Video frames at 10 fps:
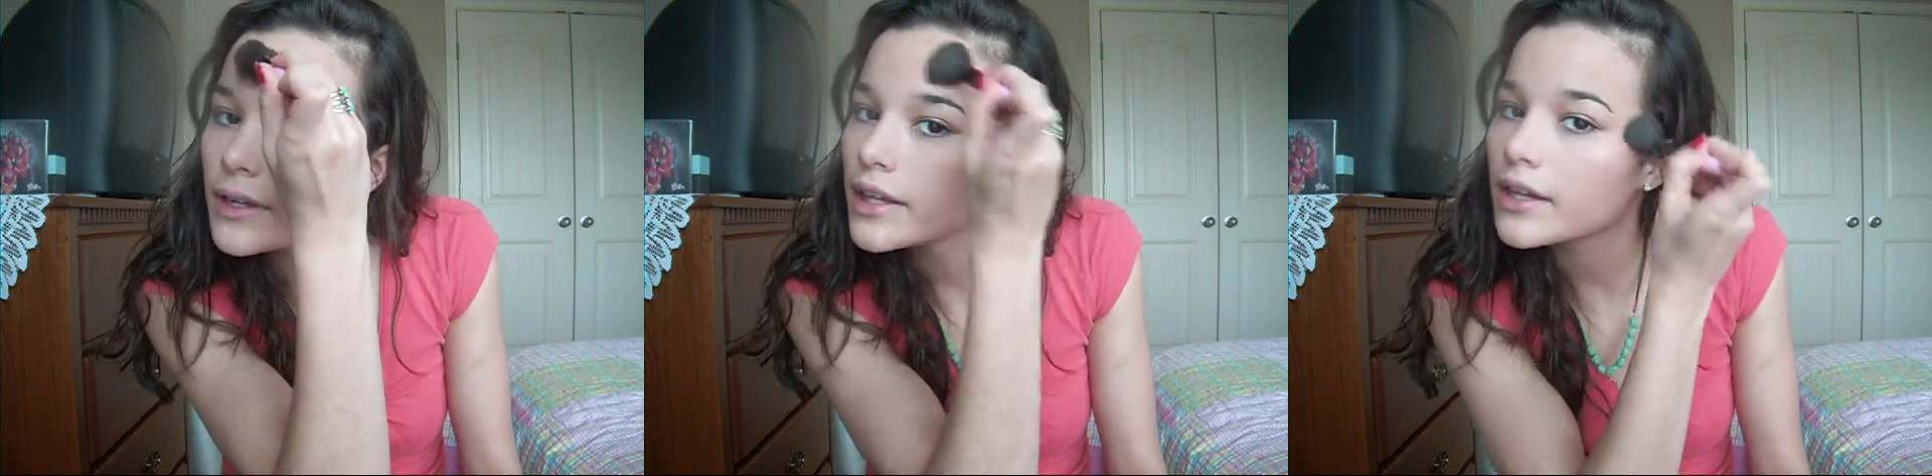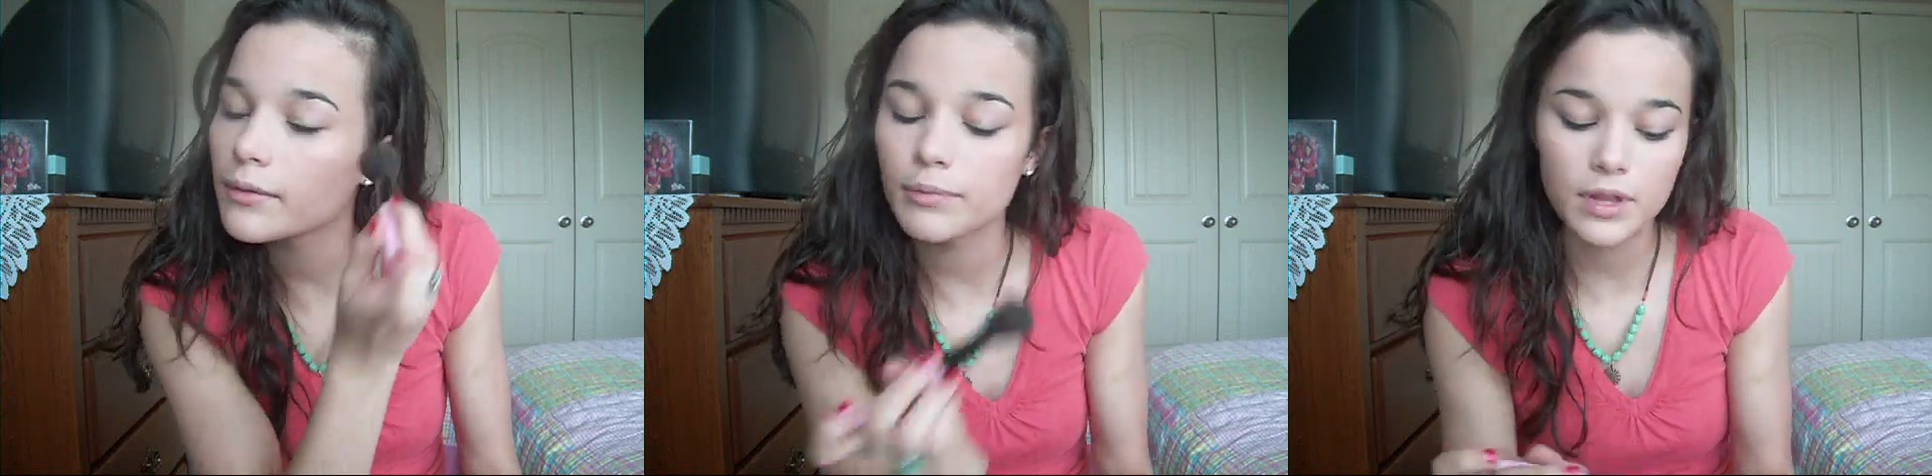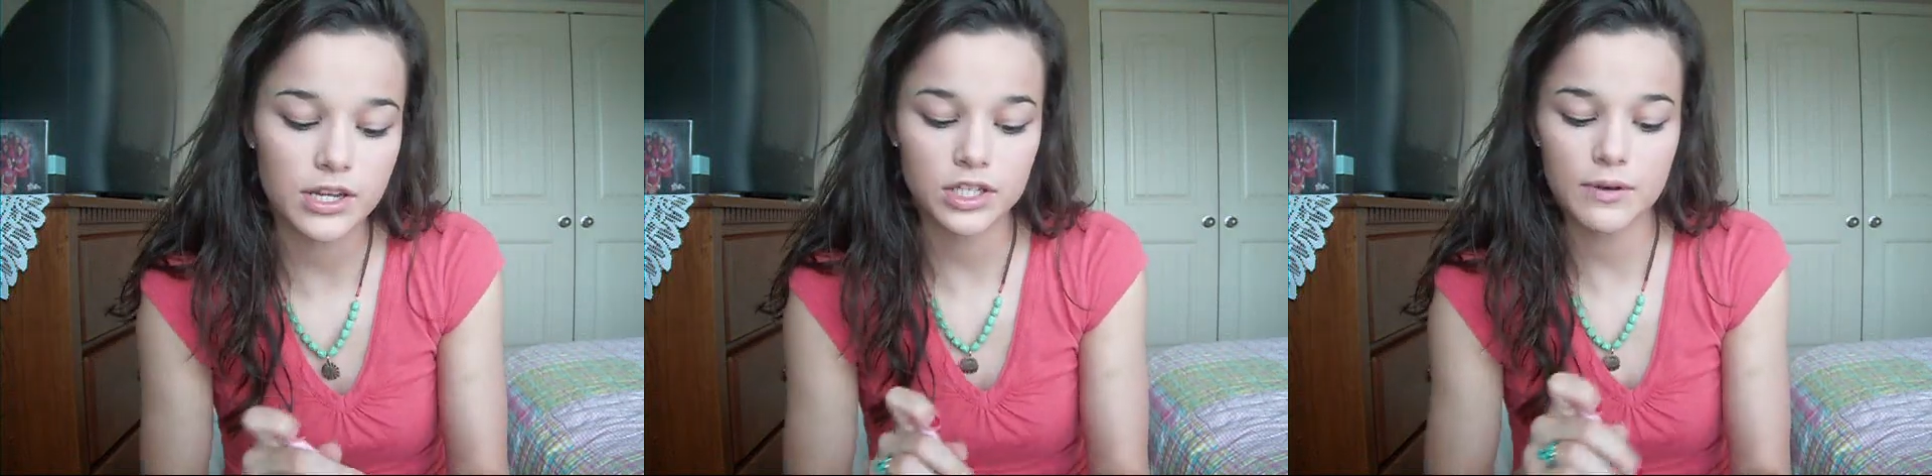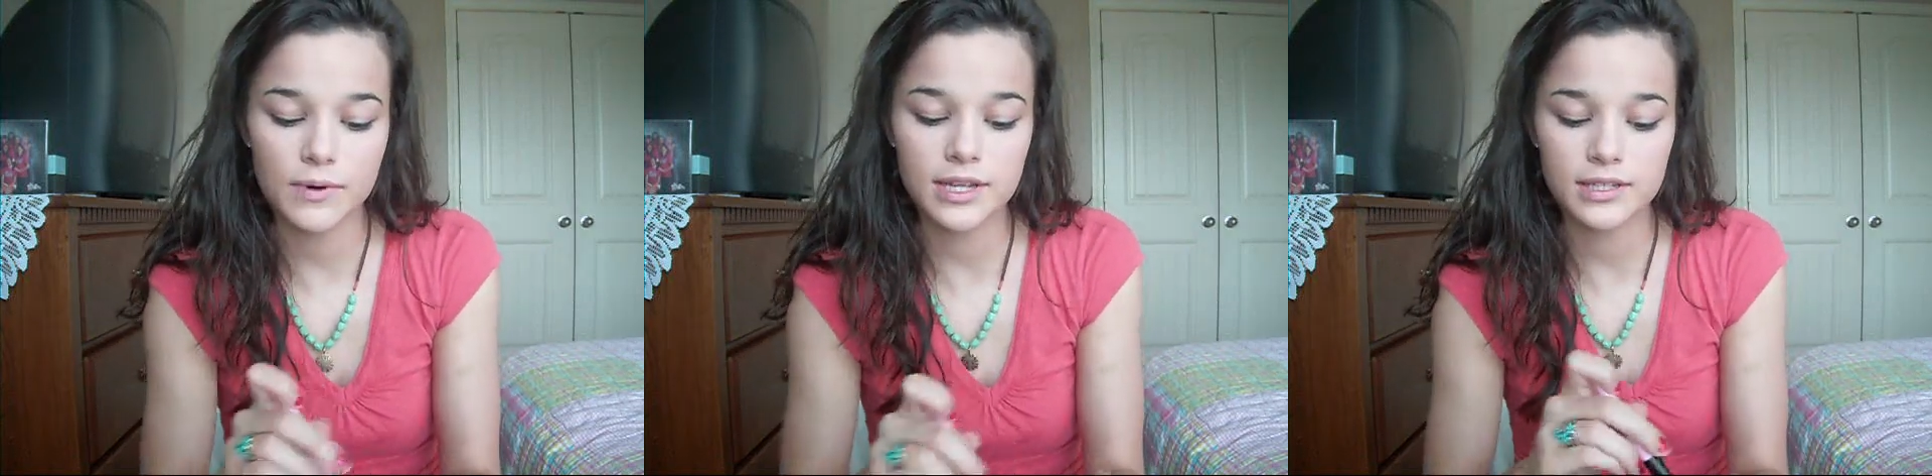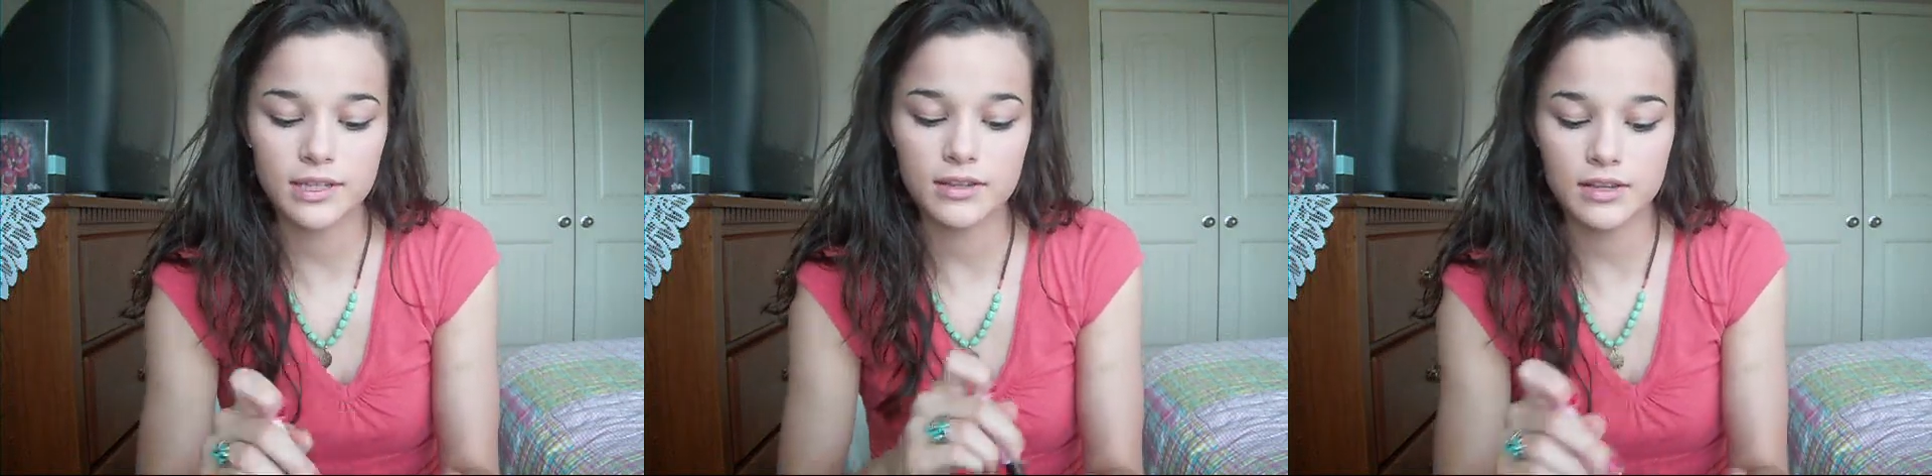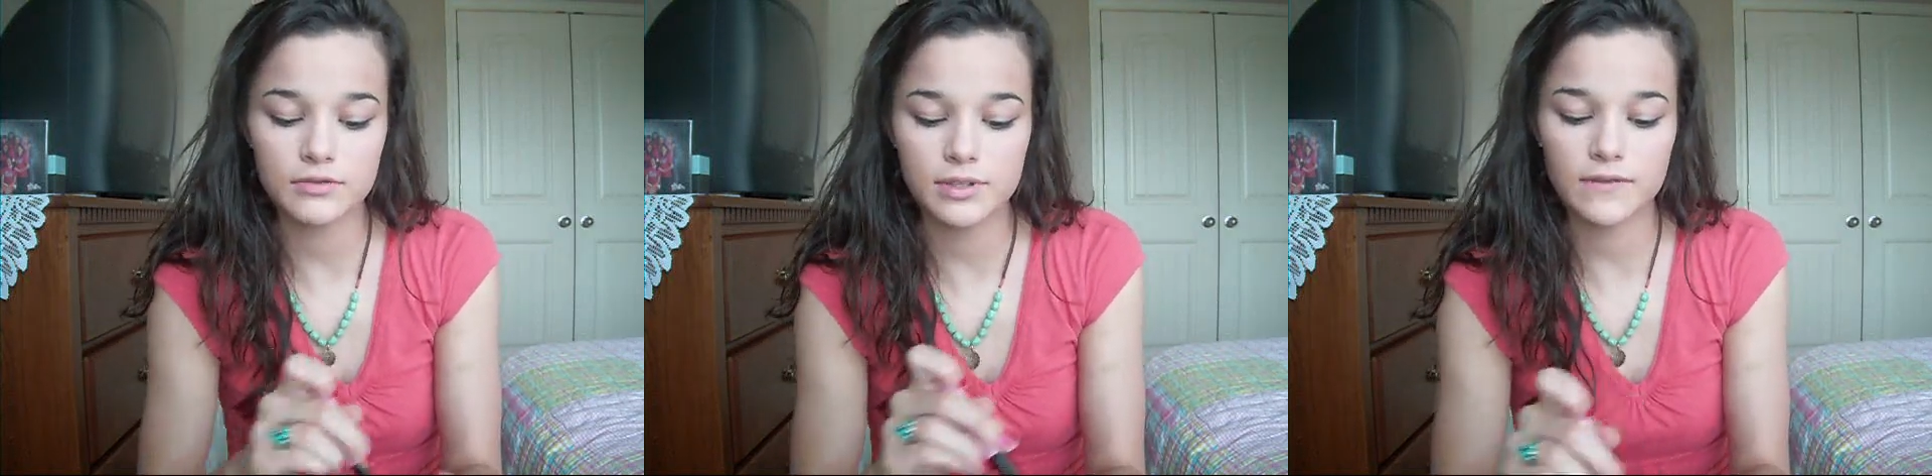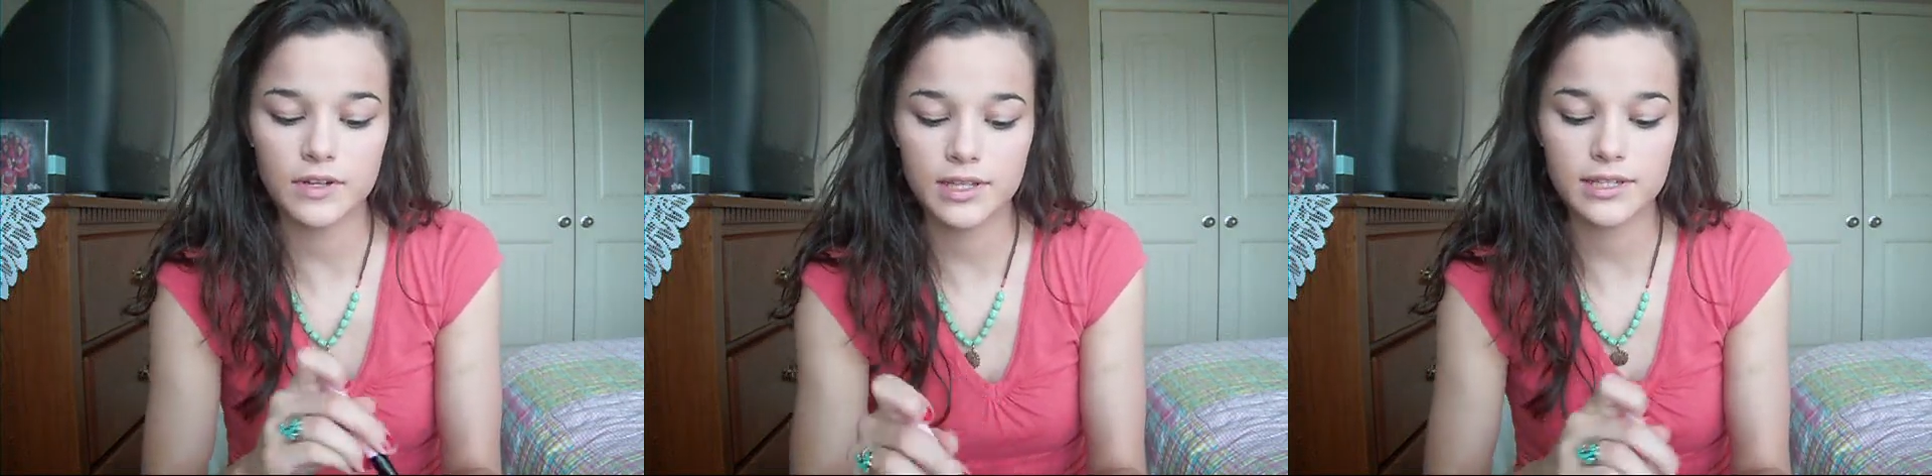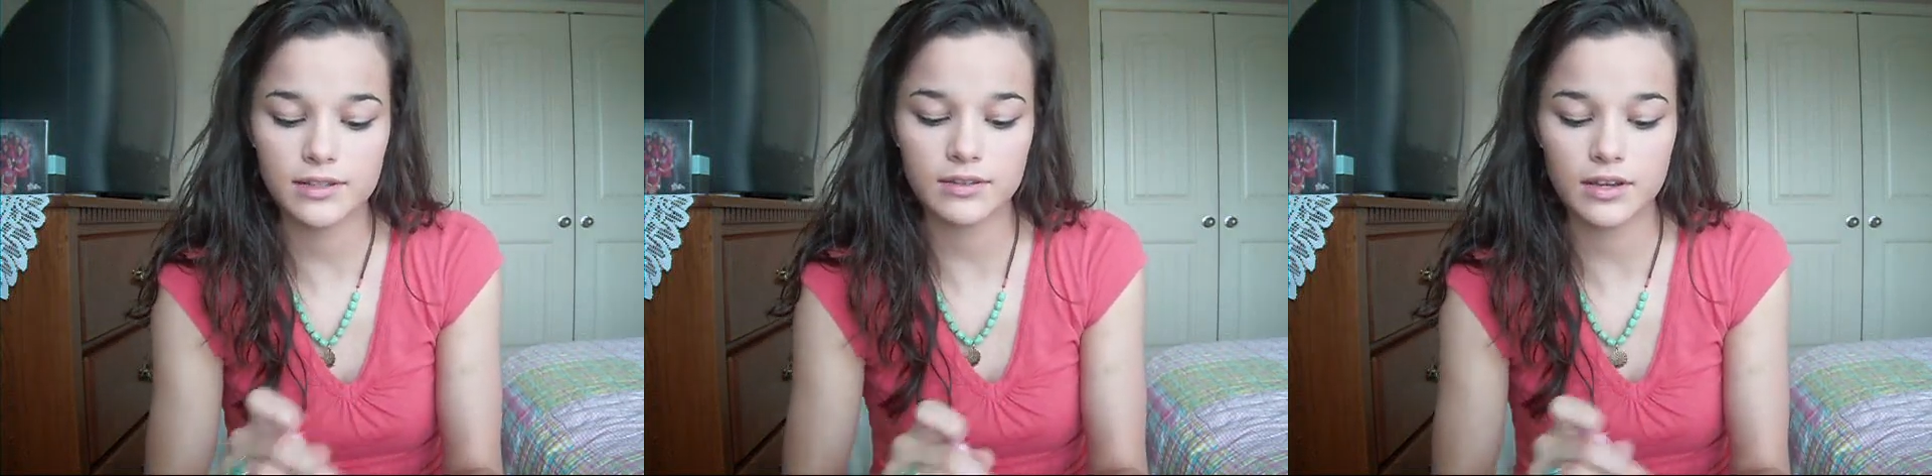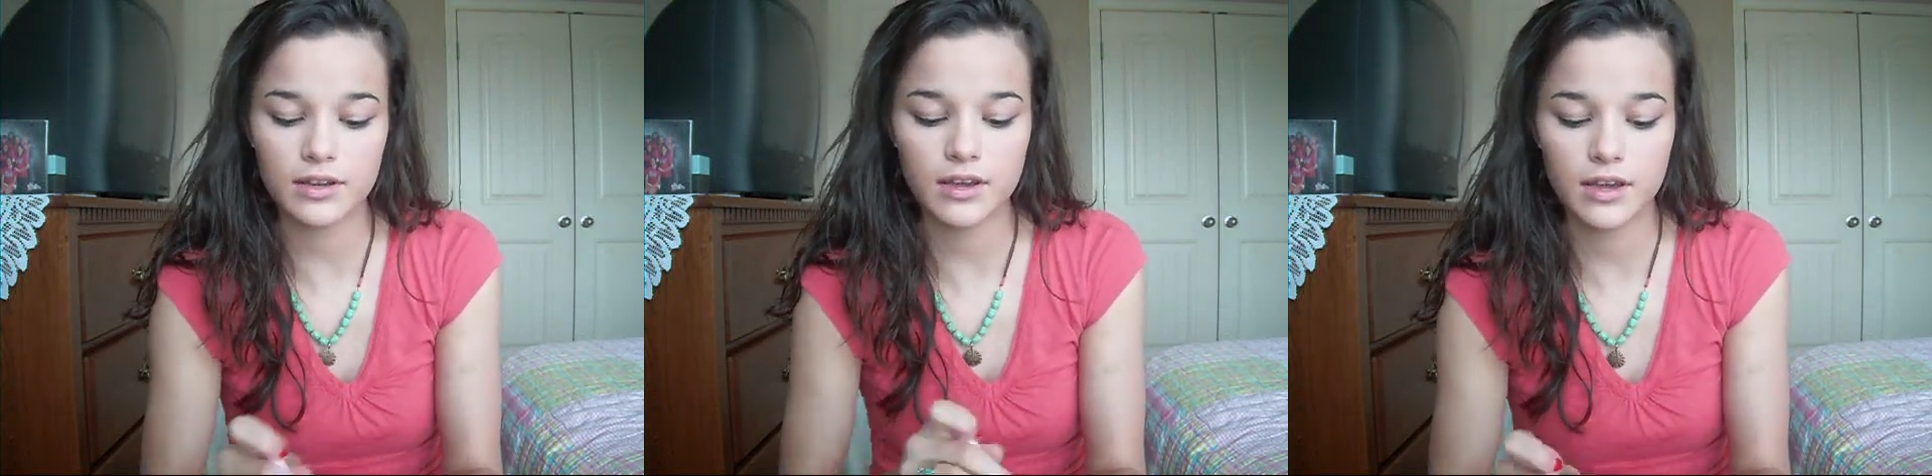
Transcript: really good blush I wanted to use for this look